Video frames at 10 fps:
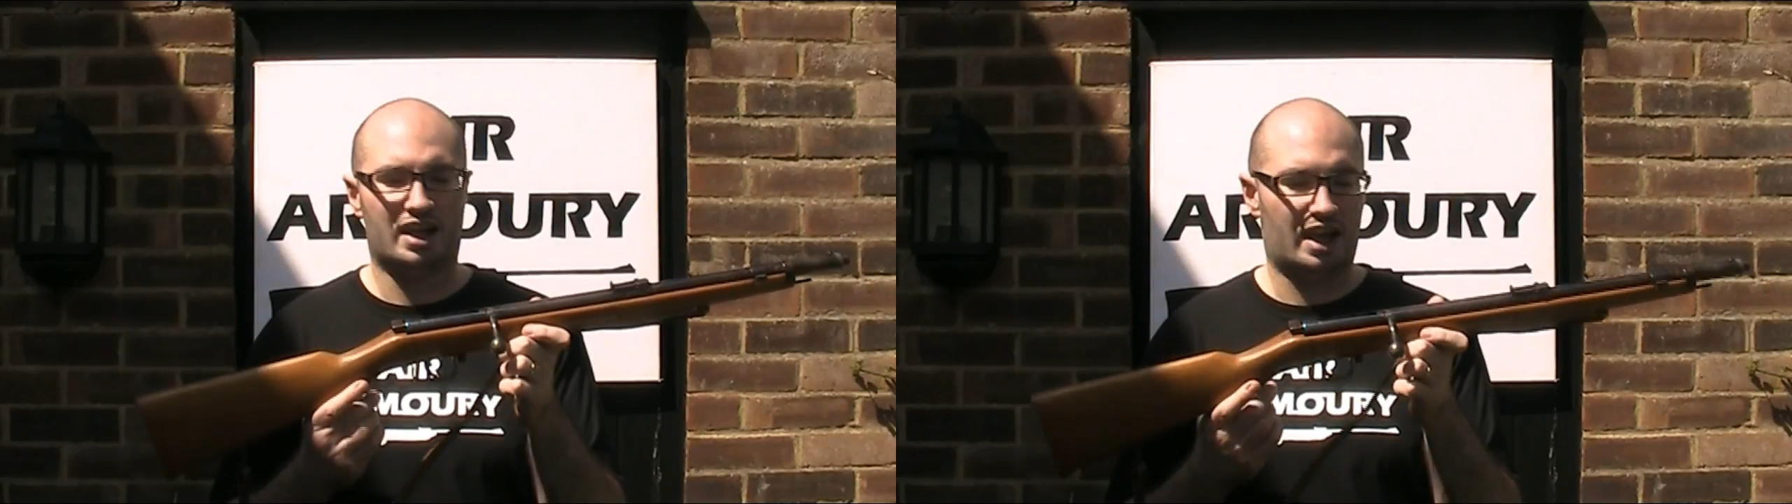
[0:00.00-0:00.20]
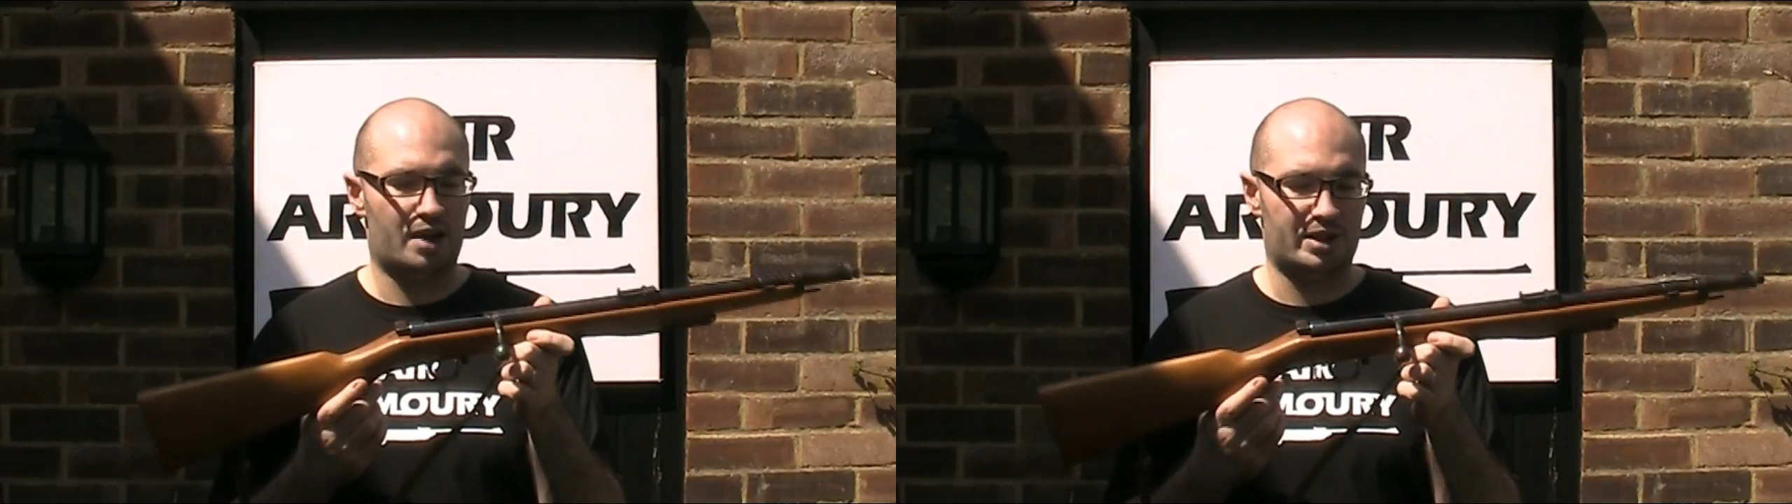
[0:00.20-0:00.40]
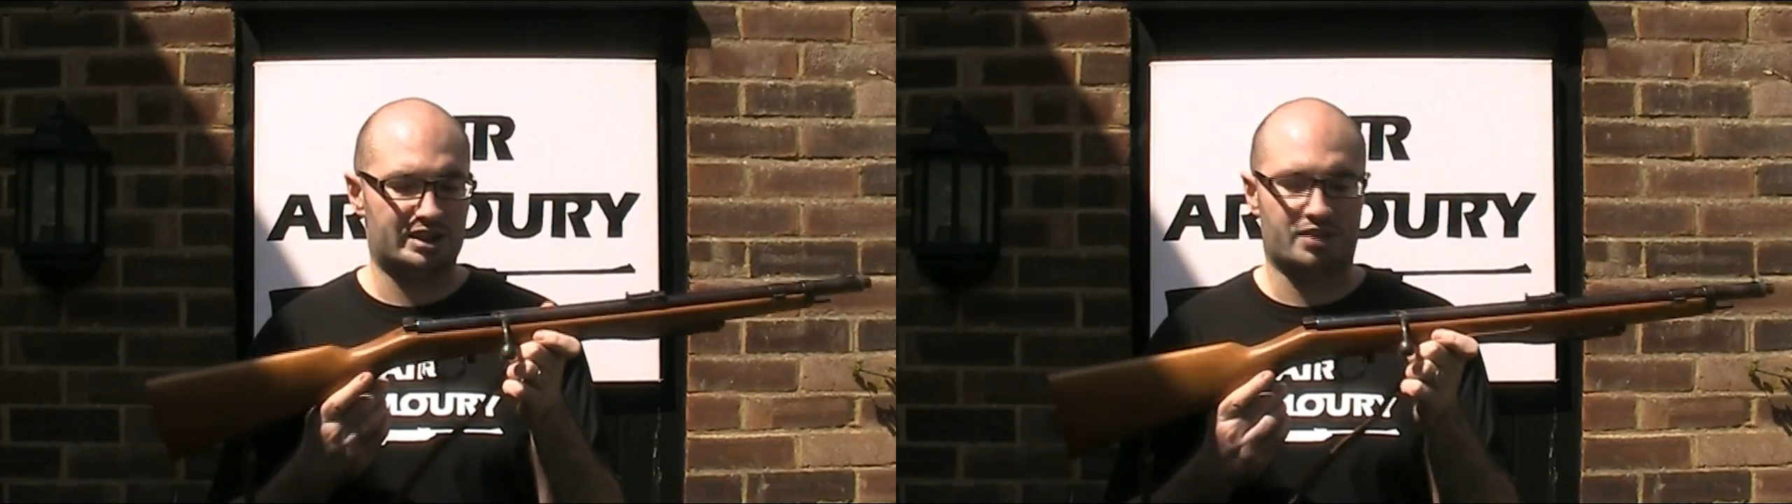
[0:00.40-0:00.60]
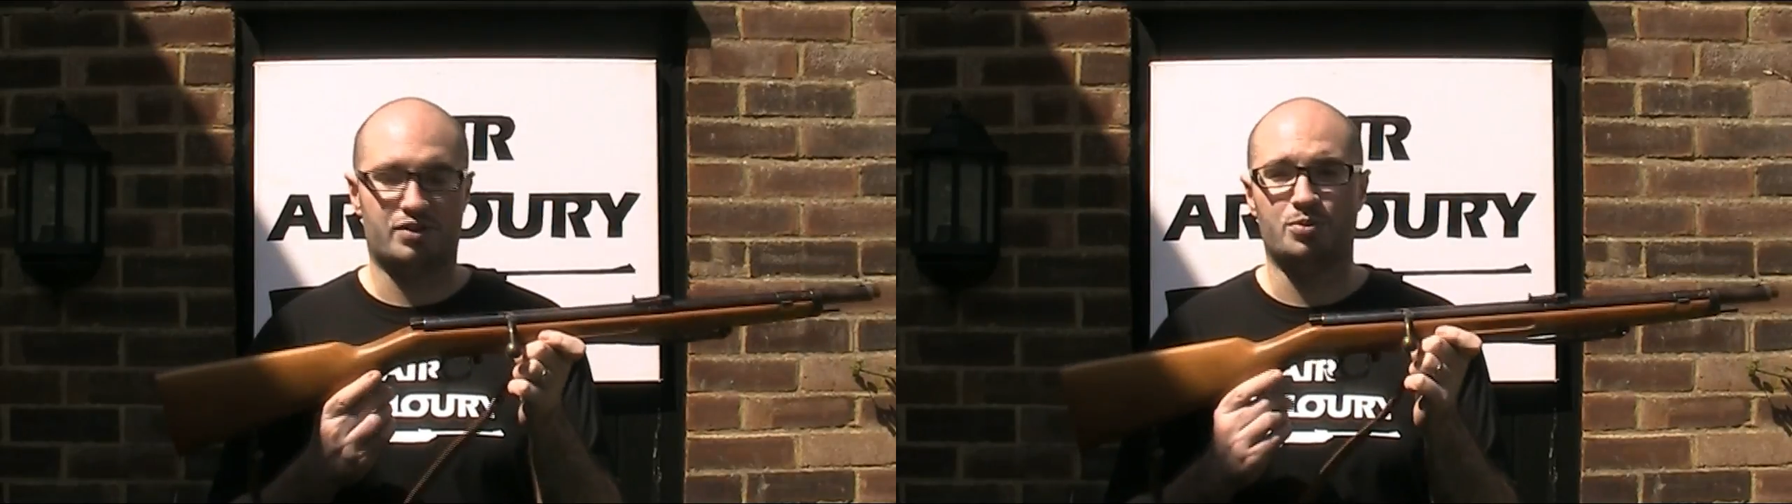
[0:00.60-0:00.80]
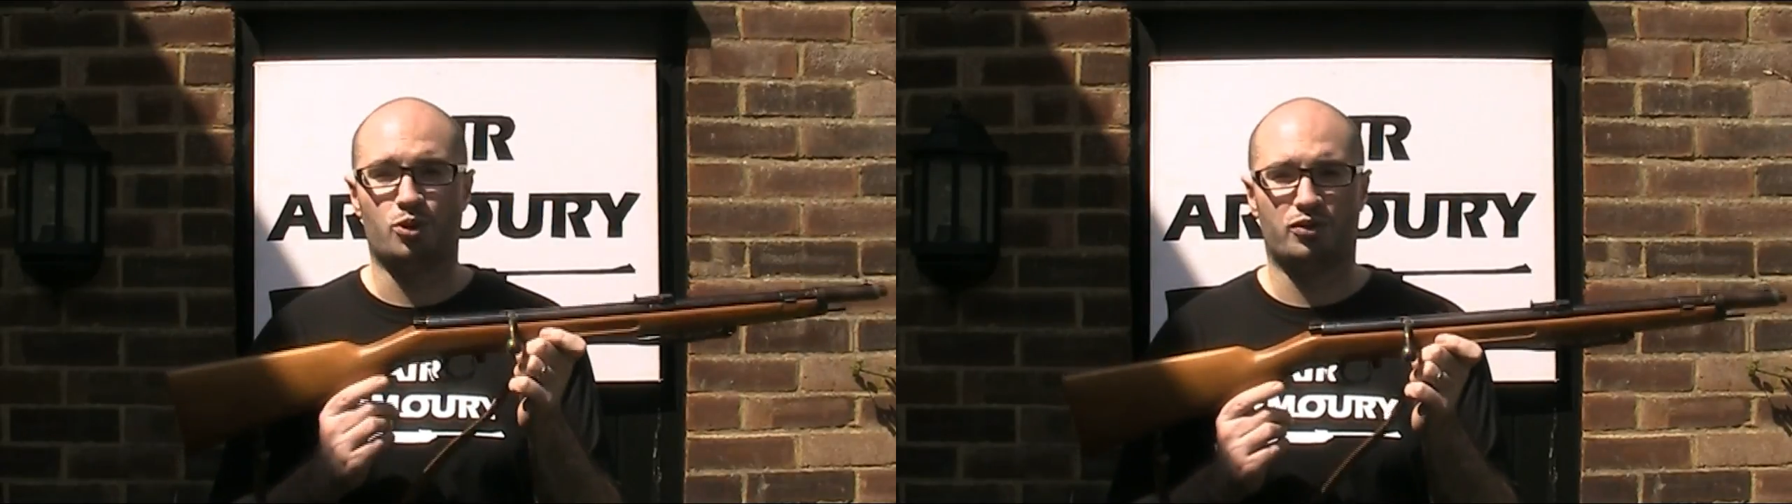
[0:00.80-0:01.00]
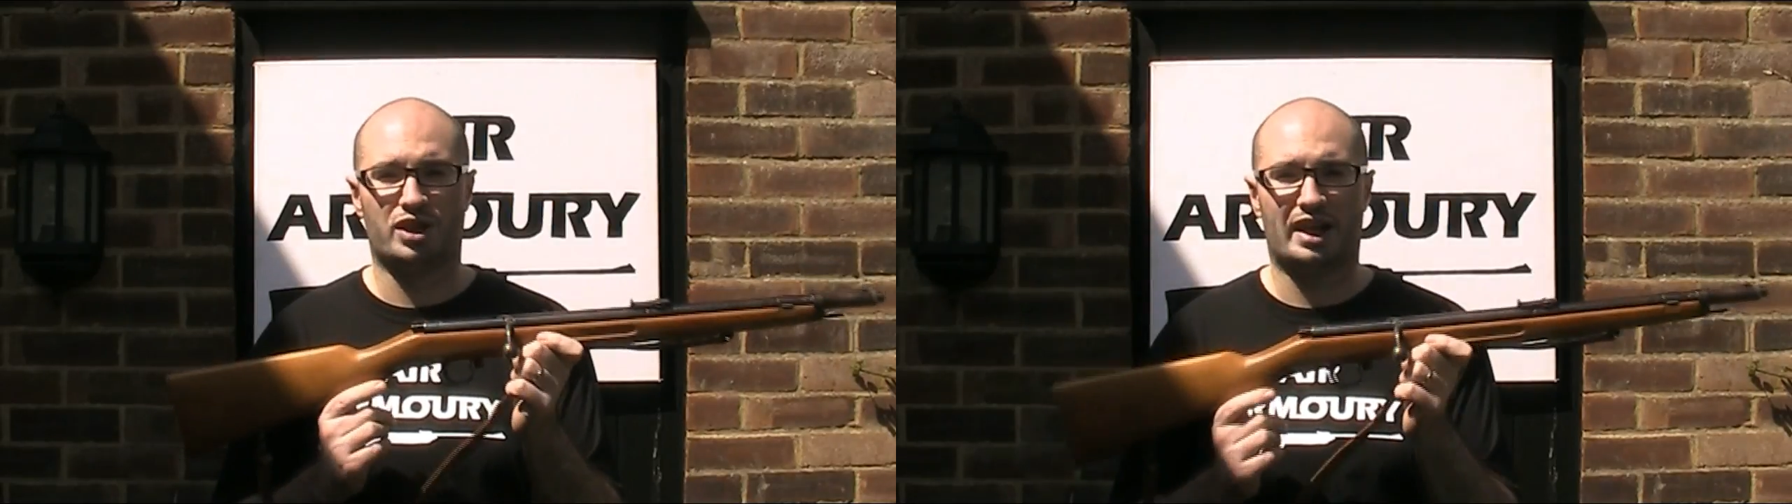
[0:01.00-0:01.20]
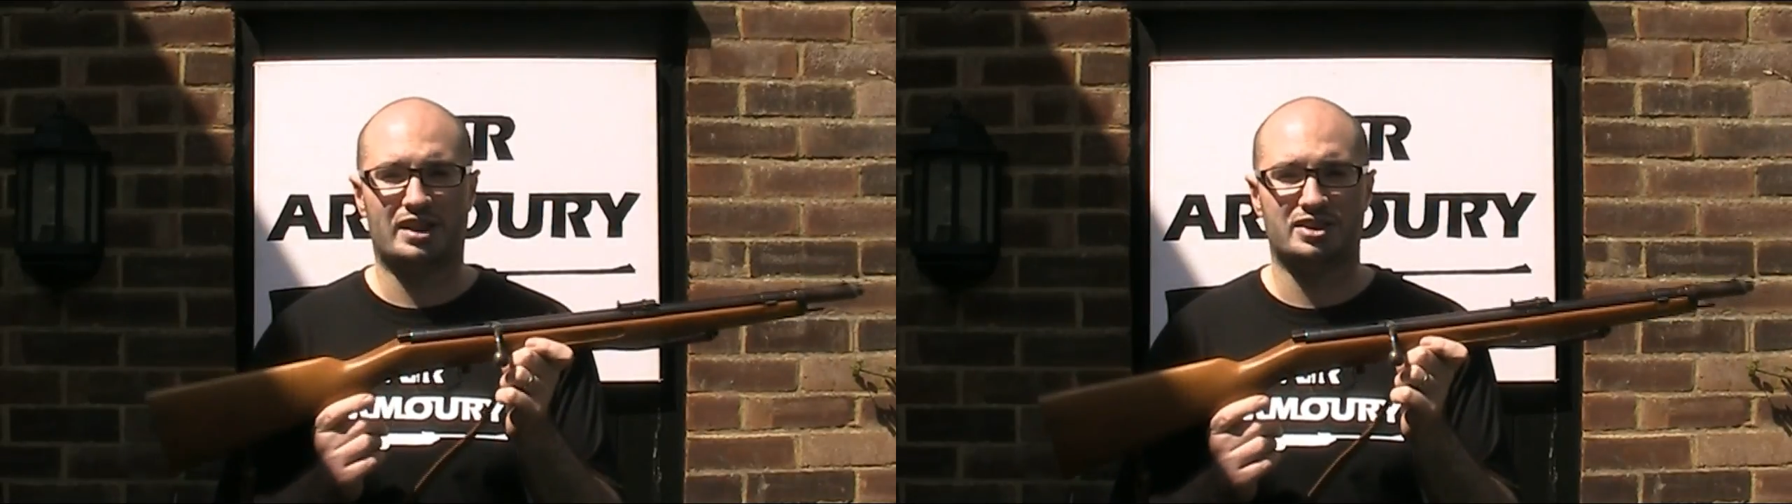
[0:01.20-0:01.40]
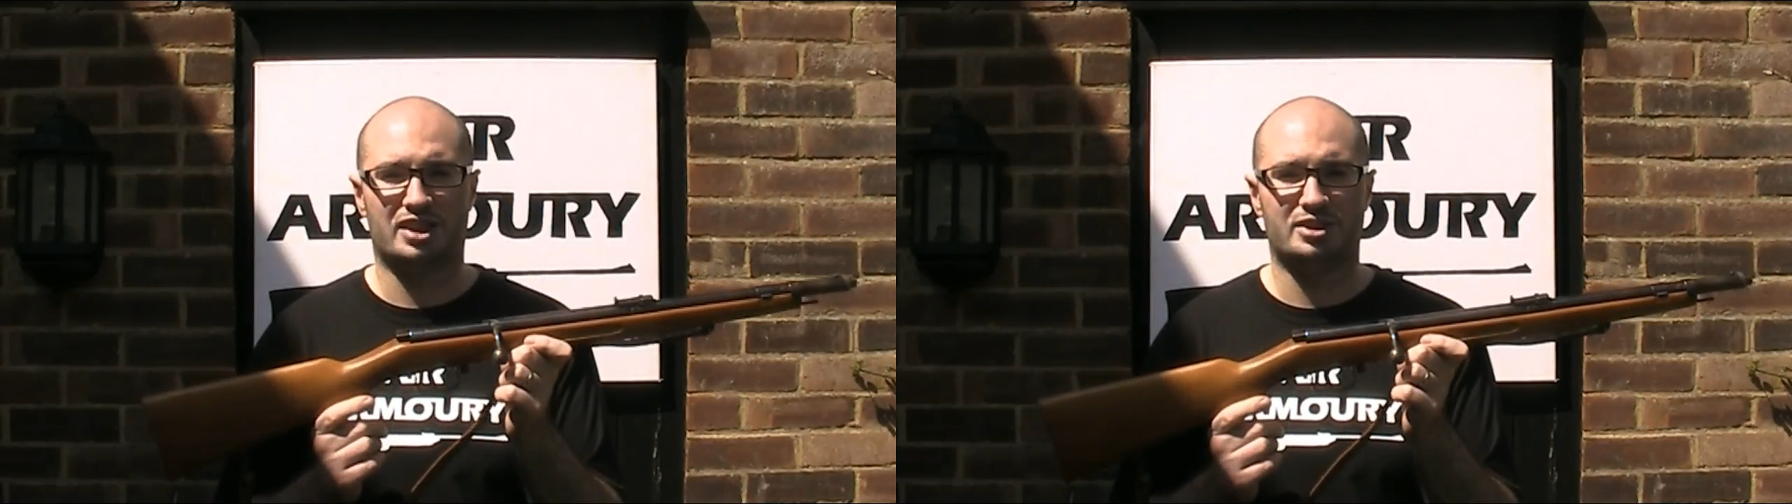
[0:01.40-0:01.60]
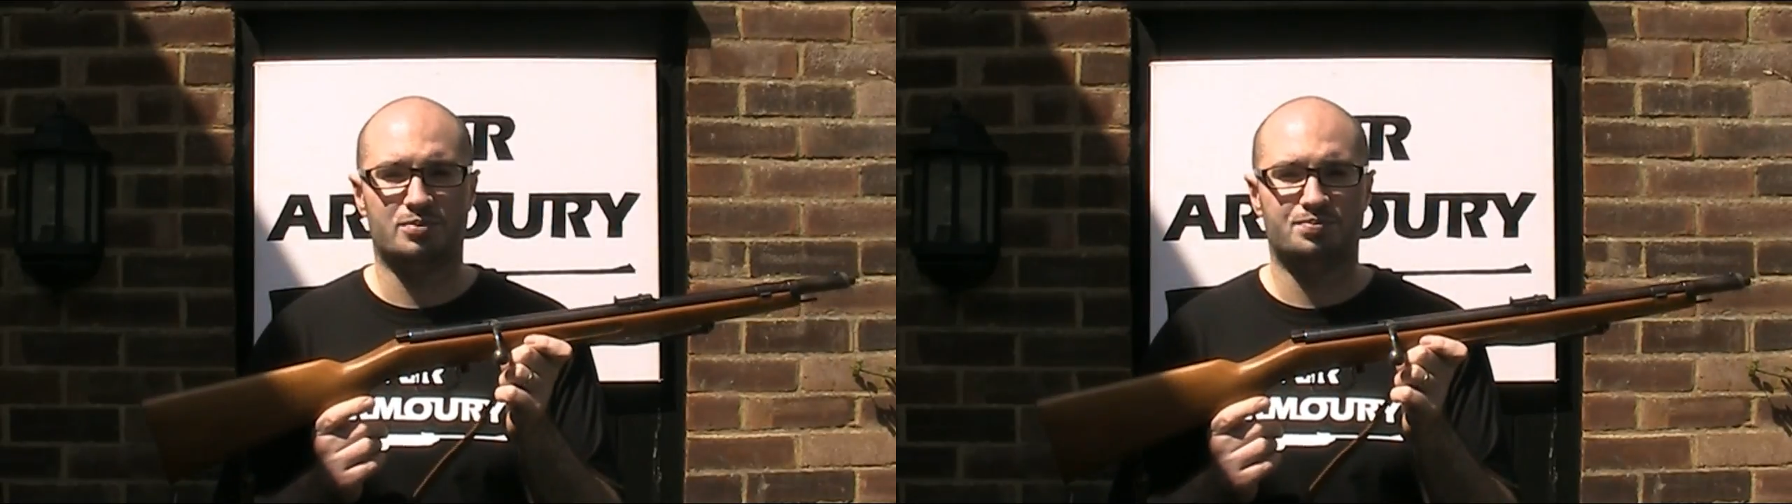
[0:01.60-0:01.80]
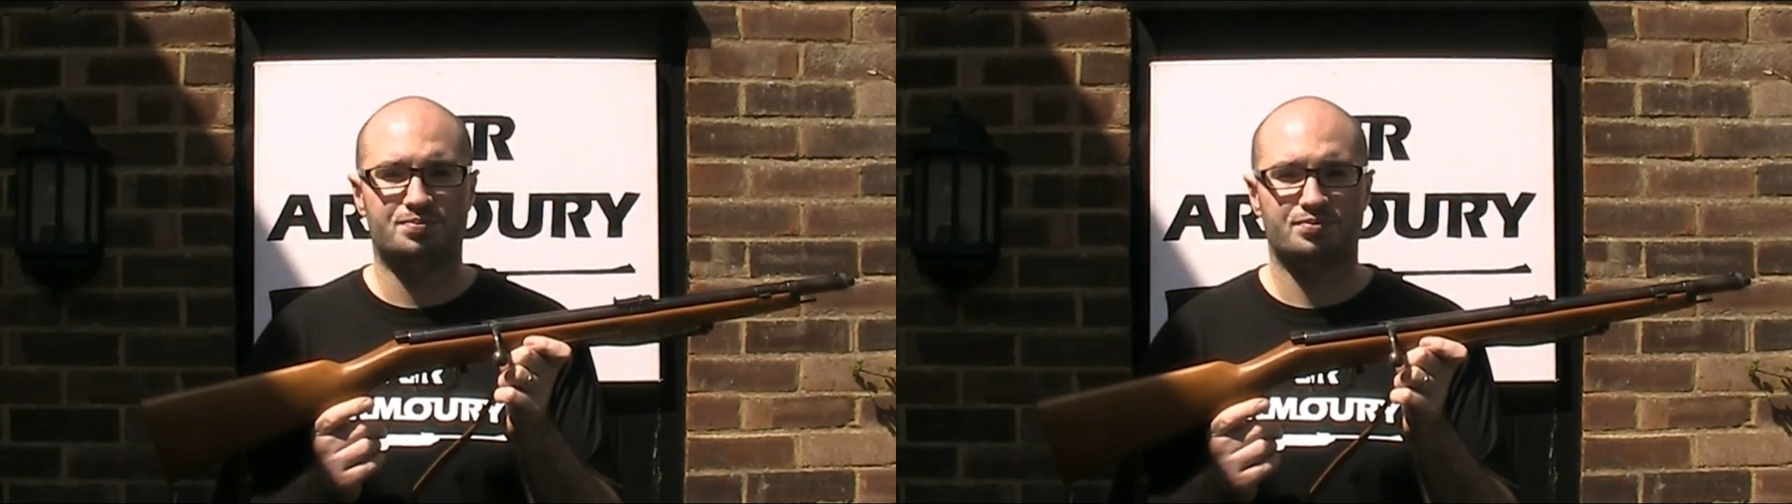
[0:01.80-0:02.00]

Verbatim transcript: Um, it's definitely more of a collector's item.